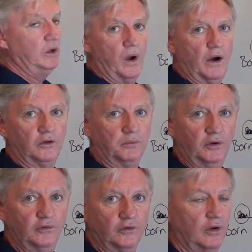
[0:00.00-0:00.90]
you are at the
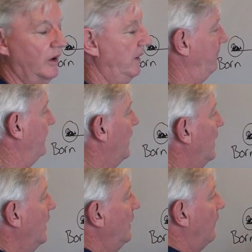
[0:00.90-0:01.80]
present time.
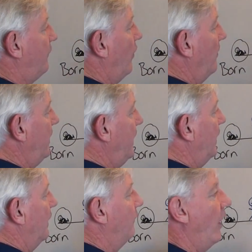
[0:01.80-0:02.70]
Now from
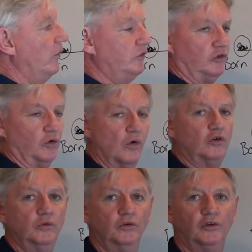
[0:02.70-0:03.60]
here, if I was to talk
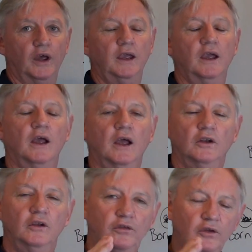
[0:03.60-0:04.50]
to you and say,
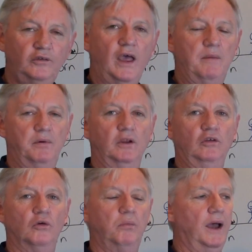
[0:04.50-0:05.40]
did this happen in
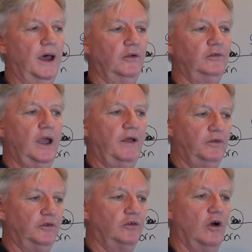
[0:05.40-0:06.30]
your past at
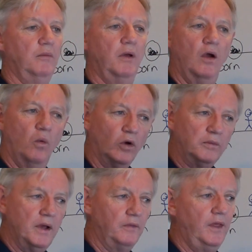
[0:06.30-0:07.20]
this time? What
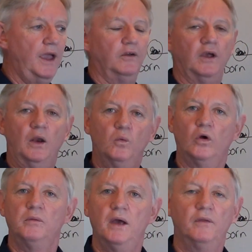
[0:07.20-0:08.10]
about that? And
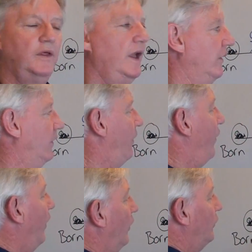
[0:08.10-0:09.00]
what about that?
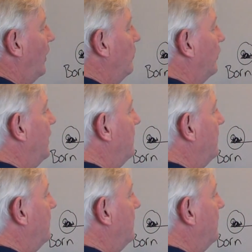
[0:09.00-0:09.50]
So I'm looking